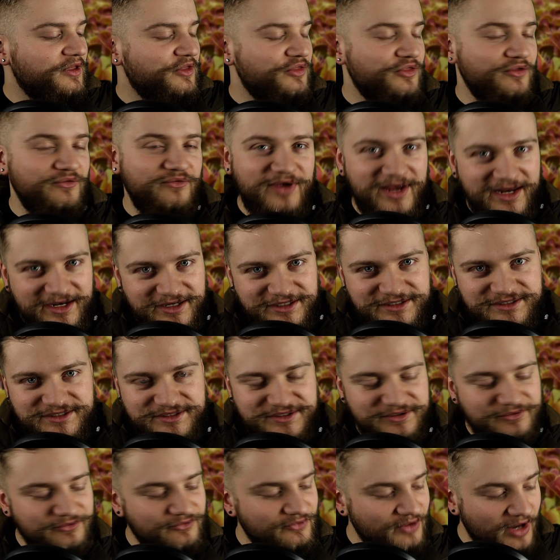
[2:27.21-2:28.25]
The Venus
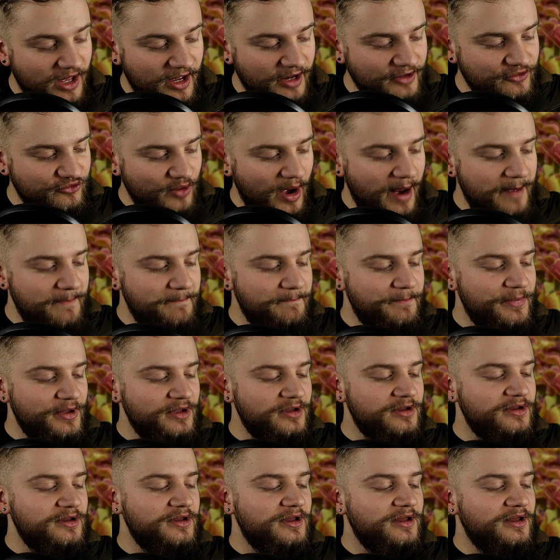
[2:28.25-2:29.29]
Flytrap.
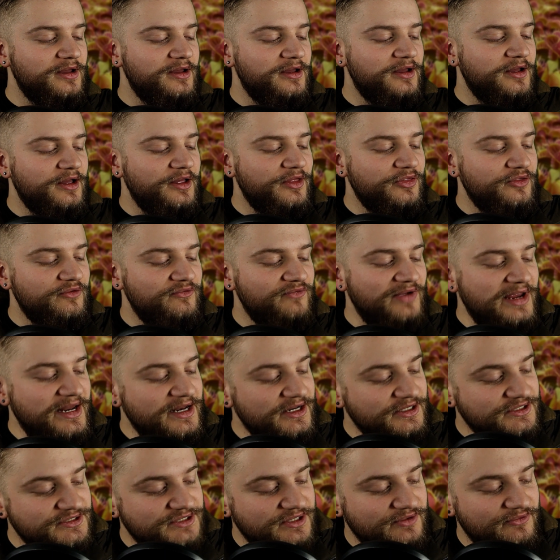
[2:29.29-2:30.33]
The
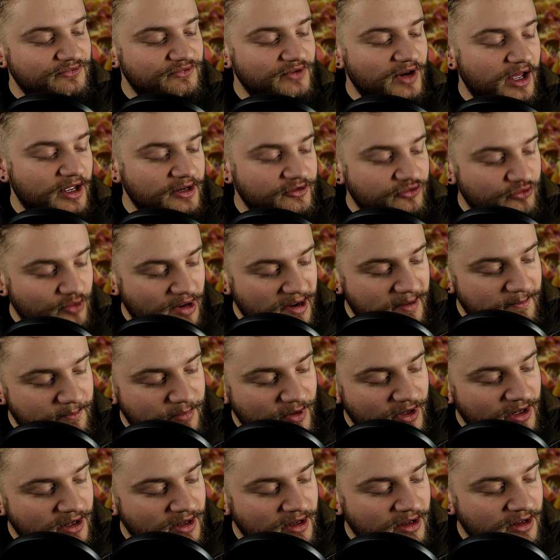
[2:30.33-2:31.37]
Venus Flytrap,
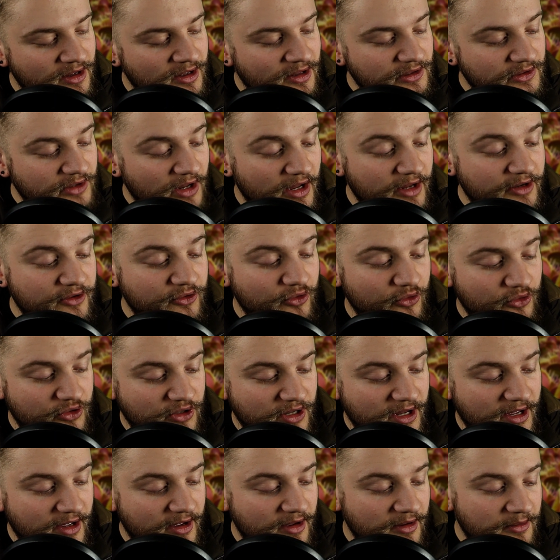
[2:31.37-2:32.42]

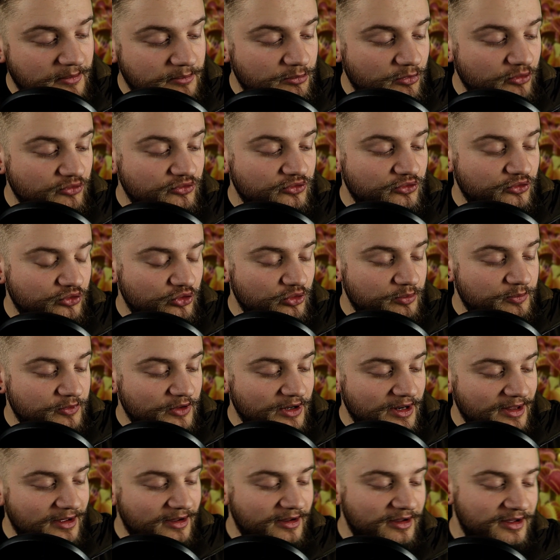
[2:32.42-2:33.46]
Dinonia
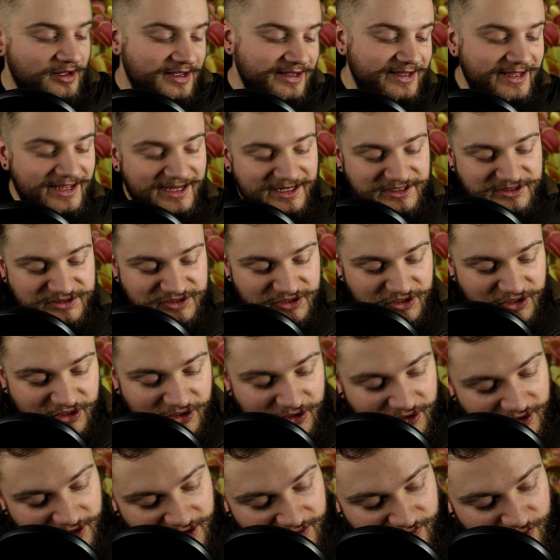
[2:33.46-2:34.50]
muscipula, is a
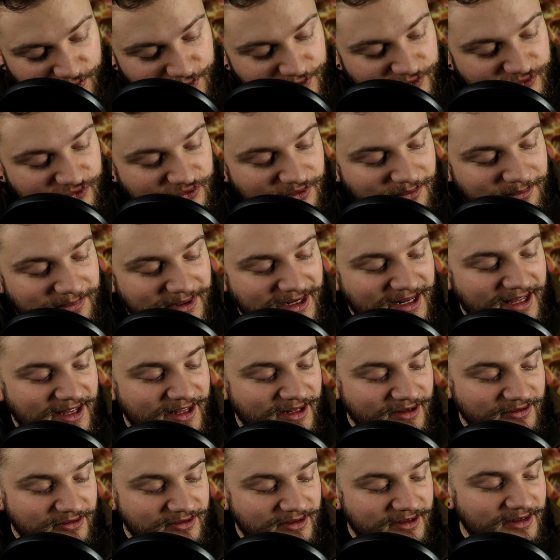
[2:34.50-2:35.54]
carnivorous
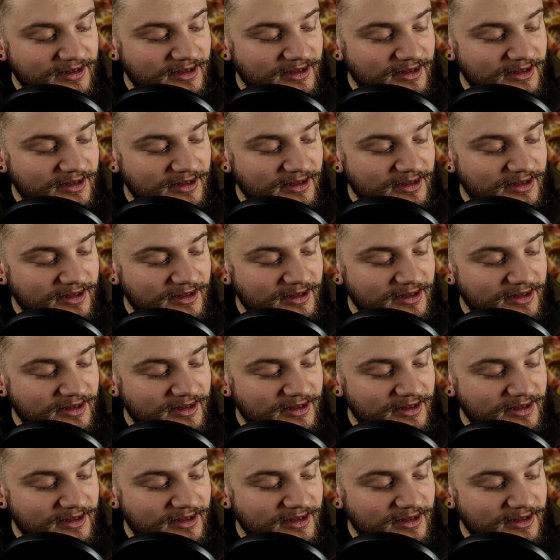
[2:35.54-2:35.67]
plant